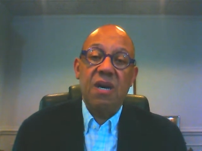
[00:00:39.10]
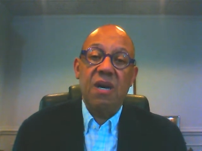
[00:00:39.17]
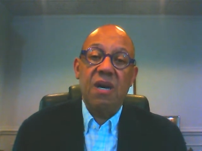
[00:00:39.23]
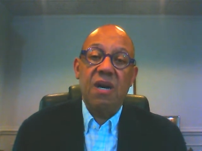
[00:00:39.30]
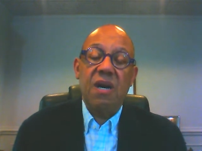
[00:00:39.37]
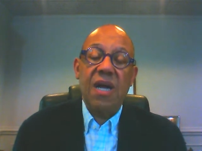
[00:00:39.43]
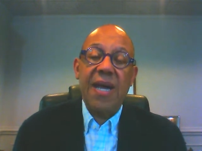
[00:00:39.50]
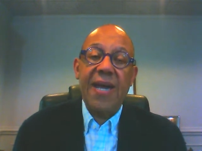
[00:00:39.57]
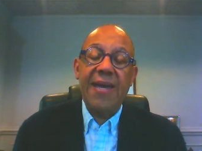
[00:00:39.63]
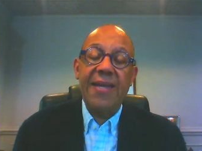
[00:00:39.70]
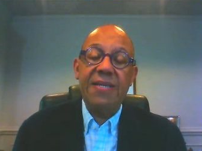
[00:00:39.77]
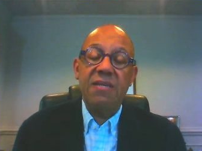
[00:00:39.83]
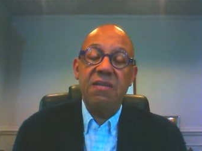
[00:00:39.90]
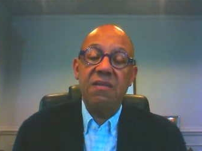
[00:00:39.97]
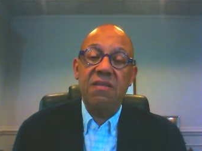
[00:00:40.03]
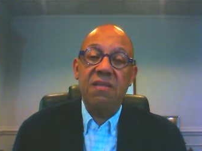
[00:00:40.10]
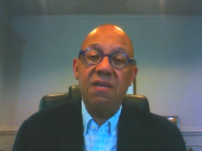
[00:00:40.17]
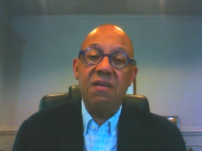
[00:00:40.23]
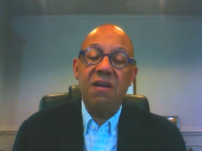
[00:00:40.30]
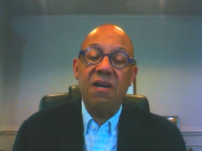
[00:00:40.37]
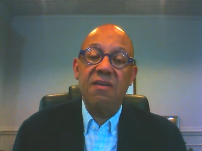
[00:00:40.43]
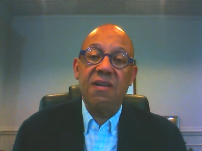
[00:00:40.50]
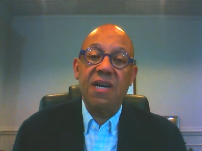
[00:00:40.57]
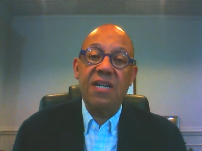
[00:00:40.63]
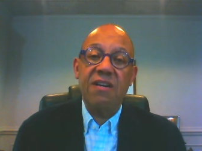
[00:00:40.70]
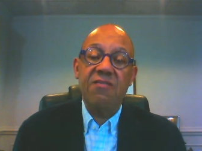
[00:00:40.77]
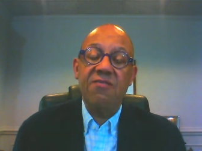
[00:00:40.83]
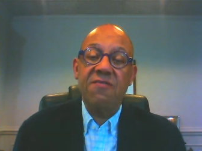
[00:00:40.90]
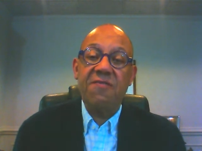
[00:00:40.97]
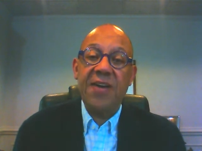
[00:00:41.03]

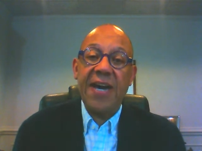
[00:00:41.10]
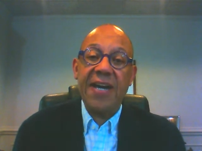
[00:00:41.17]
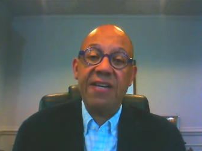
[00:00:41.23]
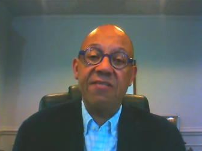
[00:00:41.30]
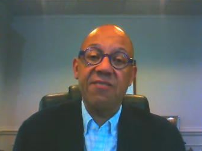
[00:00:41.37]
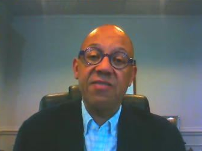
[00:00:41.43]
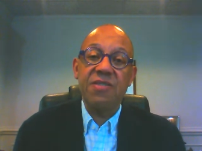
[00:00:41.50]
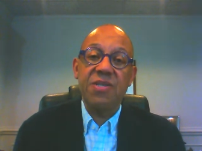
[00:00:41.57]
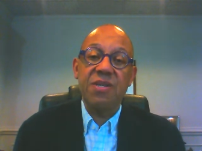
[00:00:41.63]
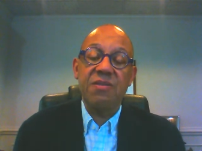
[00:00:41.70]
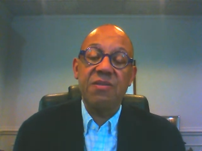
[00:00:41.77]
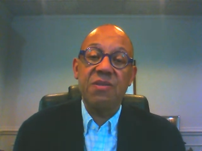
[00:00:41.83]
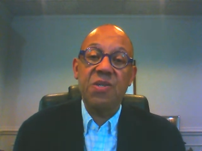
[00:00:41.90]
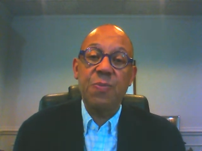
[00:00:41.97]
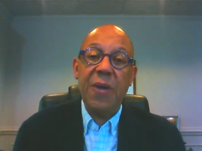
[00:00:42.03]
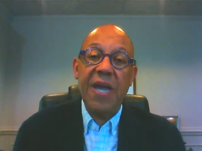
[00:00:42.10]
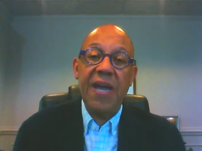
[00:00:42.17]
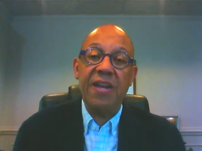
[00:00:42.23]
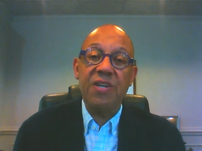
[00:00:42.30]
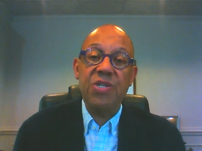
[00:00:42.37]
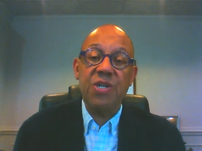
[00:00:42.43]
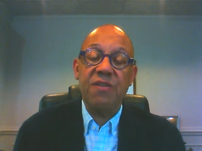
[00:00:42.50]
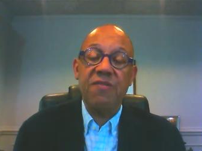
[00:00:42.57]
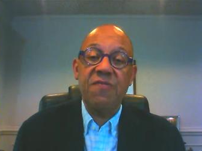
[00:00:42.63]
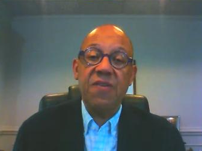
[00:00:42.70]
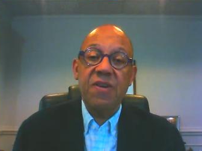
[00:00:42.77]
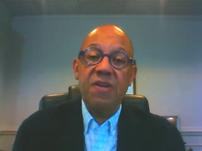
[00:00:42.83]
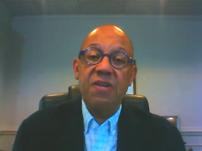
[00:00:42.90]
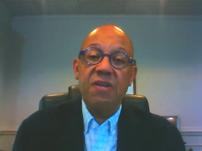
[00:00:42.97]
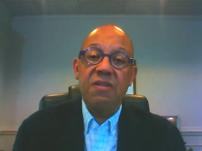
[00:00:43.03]
Another factor is that the Spanish have
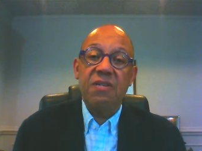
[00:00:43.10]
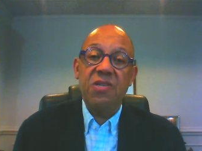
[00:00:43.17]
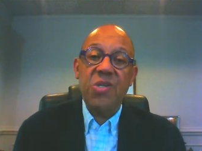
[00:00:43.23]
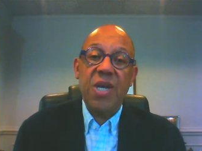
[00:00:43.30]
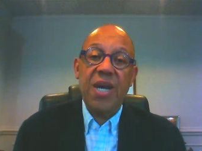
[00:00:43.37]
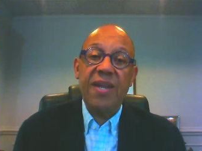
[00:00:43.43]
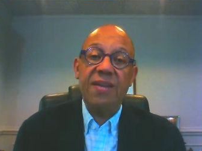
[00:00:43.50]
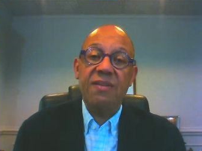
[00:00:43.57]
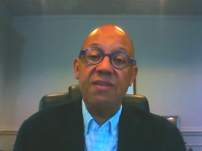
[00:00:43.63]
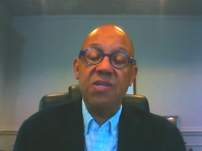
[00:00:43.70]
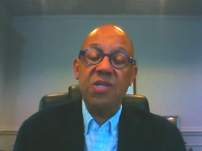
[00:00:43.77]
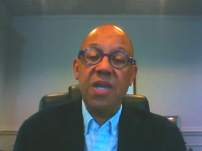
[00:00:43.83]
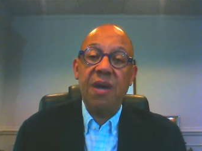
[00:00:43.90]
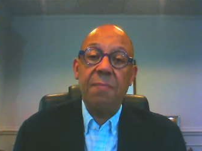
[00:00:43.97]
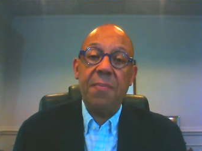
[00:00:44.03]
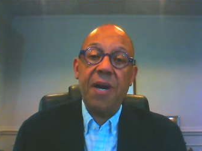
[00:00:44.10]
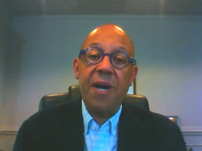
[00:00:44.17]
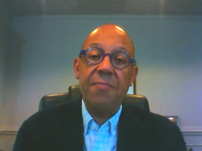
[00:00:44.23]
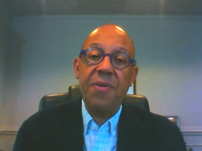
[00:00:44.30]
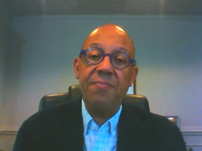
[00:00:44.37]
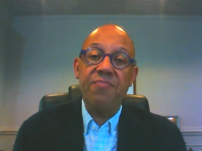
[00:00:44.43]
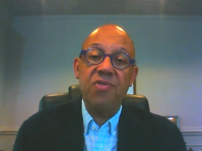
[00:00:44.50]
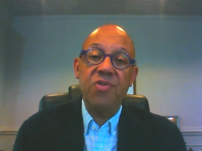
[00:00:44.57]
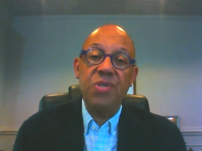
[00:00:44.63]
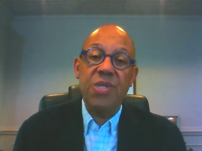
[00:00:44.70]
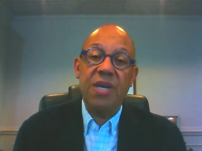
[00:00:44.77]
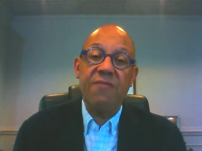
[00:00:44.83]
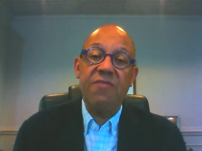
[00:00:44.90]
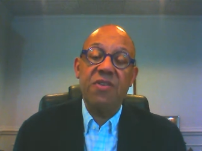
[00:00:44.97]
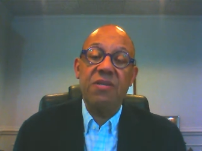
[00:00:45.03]
decided to step up and put
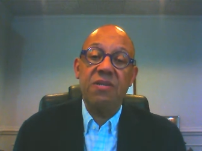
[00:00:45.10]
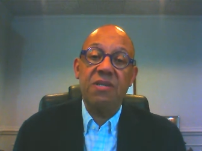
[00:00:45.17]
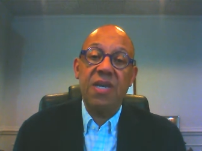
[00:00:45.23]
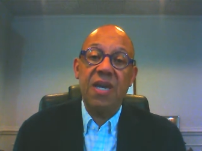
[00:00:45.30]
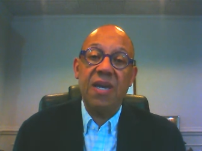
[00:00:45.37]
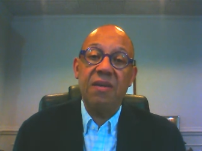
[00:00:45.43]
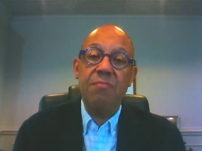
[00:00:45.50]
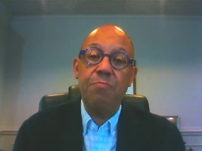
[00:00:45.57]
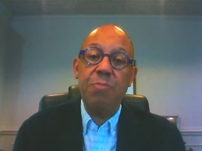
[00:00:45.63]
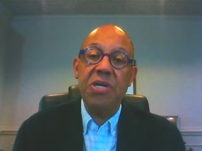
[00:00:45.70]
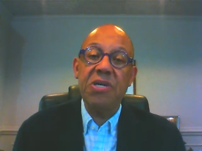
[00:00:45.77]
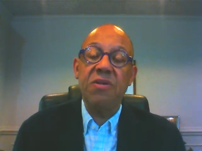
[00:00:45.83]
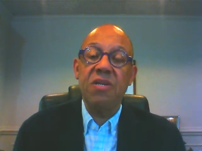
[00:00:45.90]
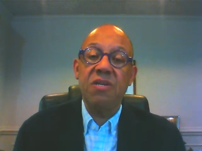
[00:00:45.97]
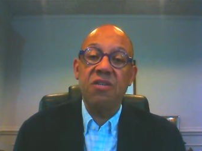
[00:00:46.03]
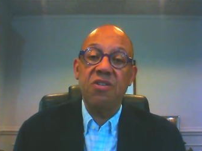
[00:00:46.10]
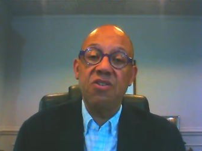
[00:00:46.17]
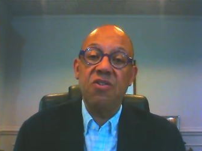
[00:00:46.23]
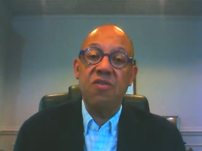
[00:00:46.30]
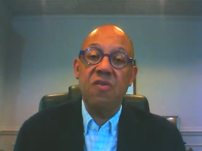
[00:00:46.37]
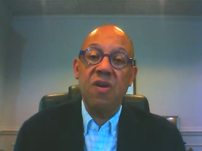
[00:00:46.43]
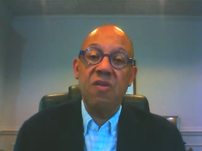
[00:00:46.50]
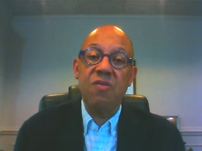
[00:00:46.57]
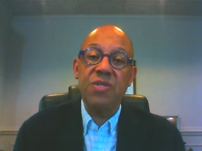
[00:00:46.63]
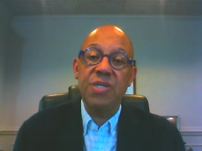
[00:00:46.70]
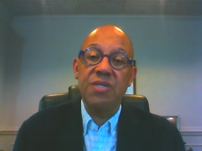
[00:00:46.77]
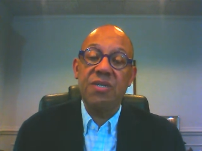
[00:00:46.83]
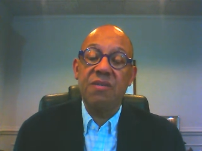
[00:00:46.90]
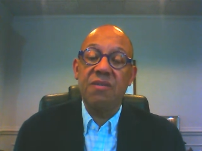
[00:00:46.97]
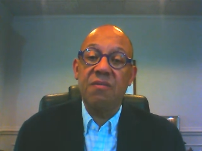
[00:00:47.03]
7 to 10 billion euros
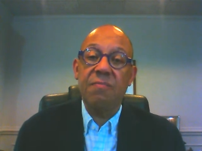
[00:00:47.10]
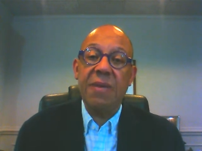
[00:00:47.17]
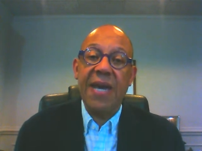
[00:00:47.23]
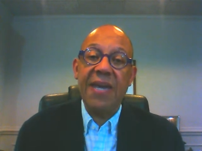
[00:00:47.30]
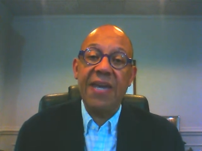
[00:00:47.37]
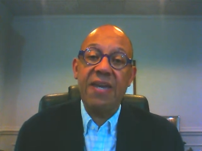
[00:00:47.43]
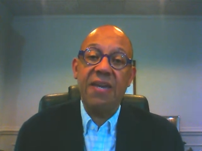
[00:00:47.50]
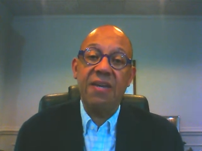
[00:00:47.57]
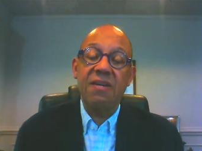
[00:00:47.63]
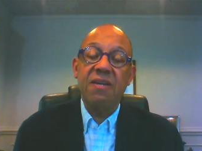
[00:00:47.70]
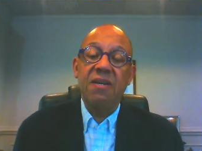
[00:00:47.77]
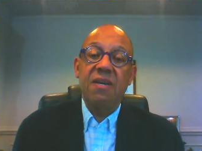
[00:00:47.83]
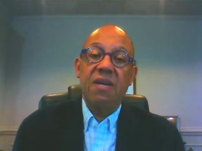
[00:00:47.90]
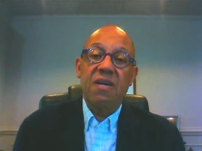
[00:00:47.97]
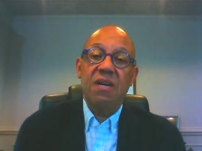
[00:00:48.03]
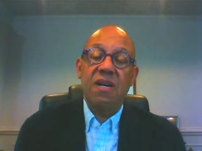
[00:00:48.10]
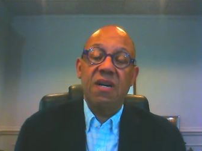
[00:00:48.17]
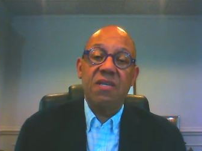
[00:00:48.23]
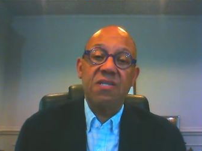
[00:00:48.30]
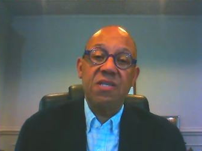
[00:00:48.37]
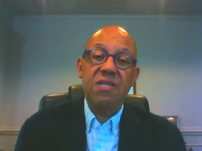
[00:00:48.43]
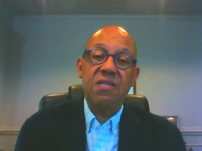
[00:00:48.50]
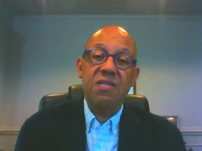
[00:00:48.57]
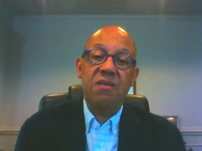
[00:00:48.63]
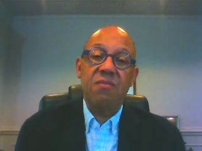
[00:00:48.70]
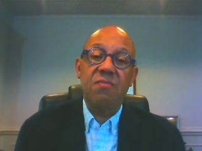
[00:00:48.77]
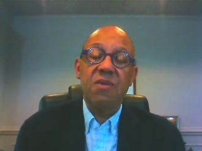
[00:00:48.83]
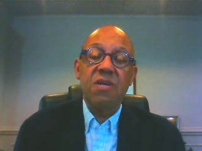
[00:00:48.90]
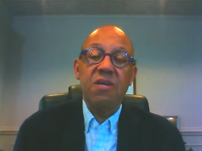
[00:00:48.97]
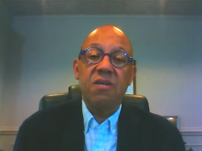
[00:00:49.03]
into their banking
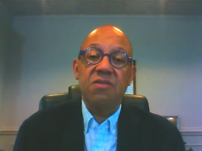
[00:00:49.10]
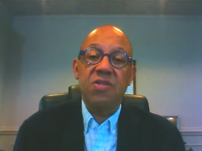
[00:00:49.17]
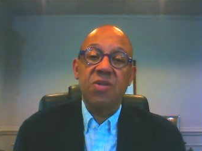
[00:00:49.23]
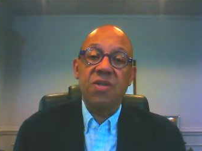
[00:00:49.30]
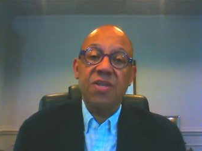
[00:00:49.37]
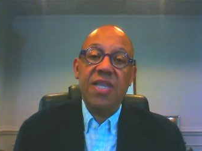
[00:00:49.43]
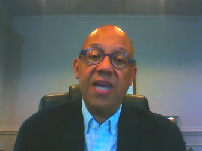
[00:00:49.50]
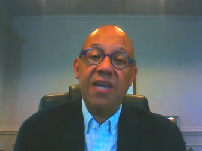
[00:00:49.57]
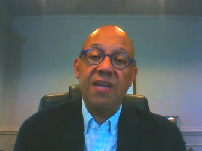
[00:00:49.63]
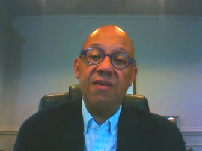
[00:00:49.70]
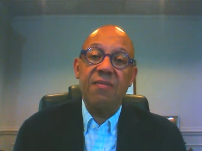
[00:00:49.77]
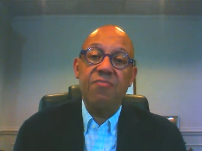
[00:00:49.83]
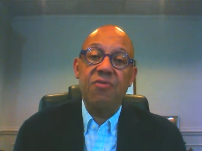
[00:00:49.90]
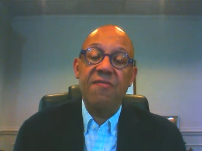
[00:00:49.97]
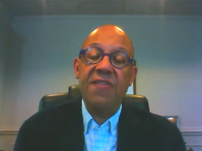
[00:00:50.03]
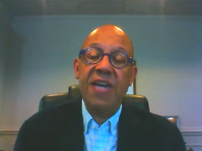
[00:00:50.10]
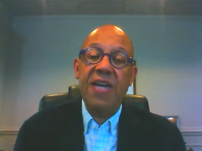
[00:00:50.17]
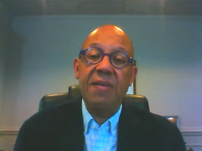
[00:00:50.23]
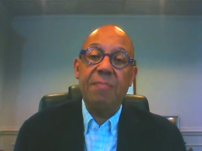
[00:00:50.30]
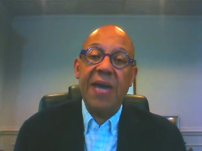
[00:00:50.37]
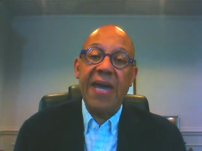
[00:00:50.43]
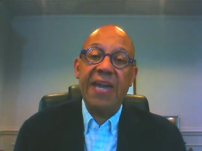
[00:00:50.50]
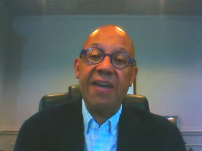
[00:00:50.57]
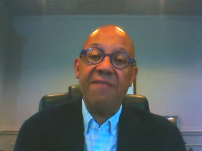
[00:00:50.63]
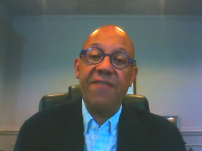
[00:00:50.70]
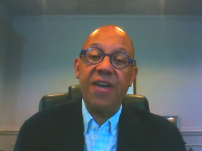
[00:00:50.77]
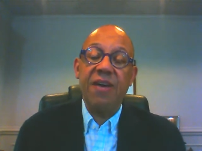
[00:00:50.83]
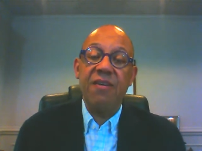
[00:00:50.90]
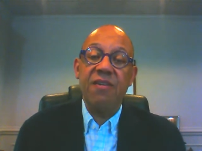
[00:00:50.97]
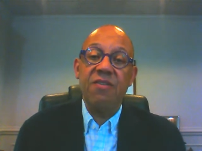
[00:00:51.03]
system so that they can prevent bank
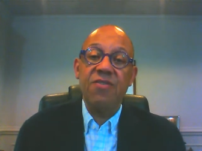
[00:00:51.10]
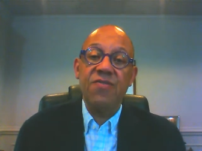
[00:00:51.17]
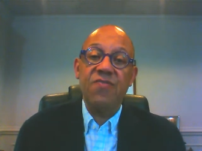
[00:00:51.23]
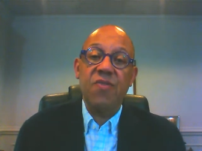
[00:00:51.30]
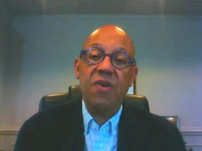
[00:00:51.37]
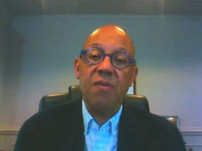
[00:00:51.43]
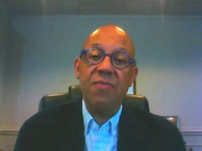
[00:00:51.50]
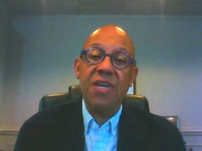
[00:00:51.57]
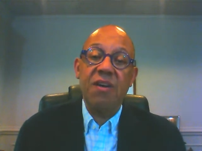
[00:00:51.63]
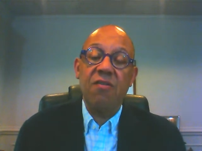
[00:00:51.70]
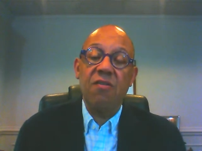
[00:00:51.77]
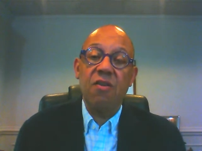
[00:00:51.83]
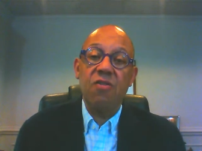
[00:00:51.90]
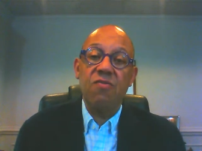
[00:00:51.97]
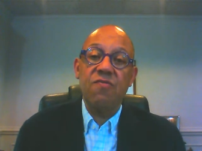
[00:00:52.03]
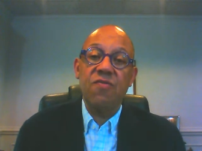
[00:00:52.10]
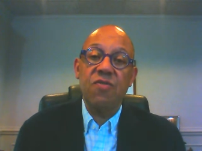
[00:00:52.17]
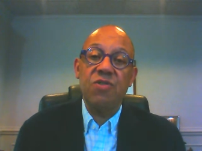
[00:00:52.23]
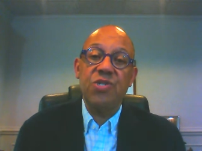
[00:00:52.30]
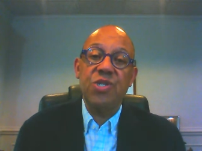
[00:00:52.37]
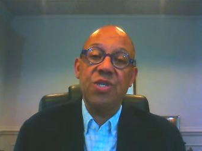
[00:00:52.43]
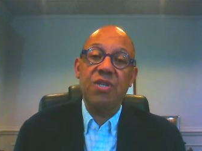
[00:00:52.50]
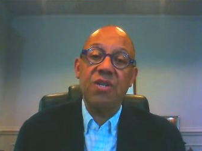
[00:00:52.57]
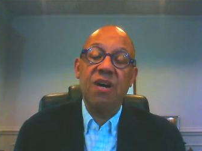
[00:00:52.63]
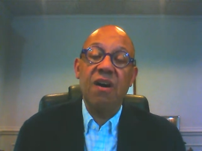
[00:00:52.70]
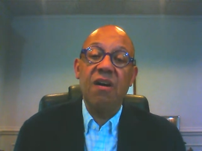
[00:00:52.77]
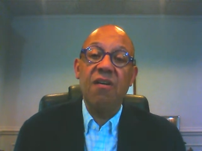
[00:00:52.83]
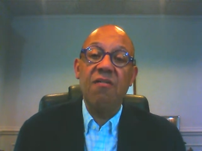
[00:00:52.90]
failures from their own version